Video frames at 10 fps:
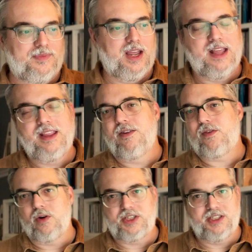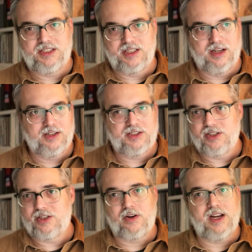And then of course she's
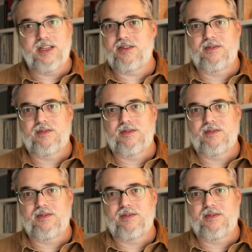a great